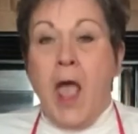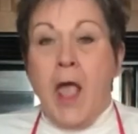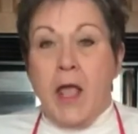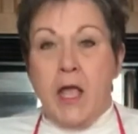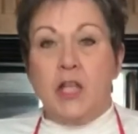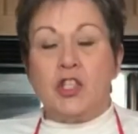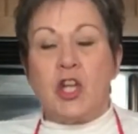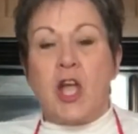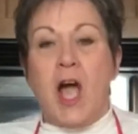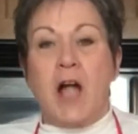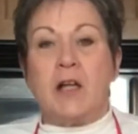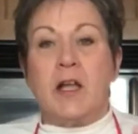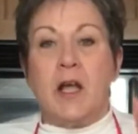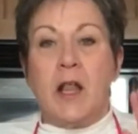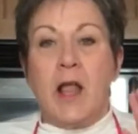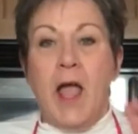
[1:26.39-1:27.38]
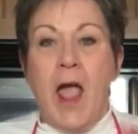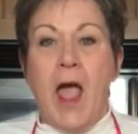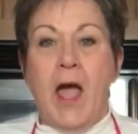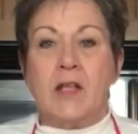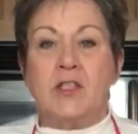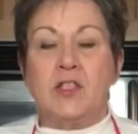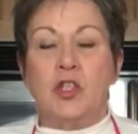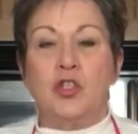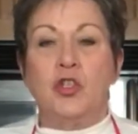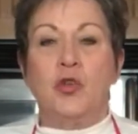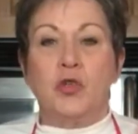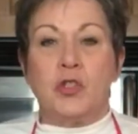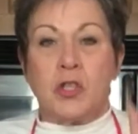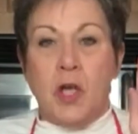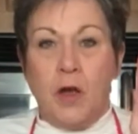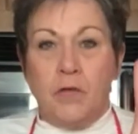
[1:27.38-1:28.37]
Each cocktail has the
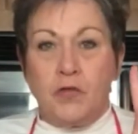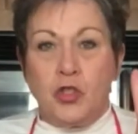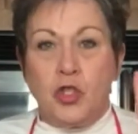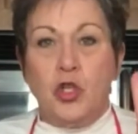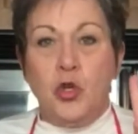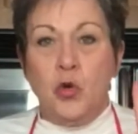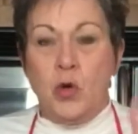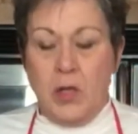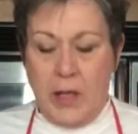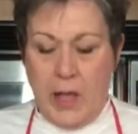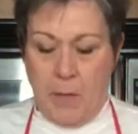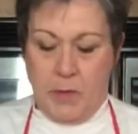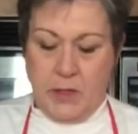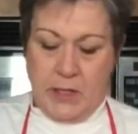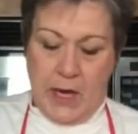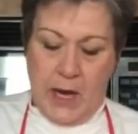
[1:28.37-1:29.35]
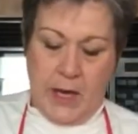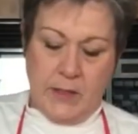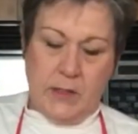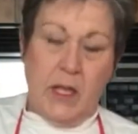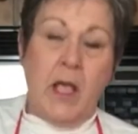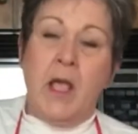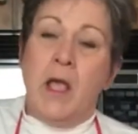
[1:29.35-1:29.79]
juice of 2 clementines.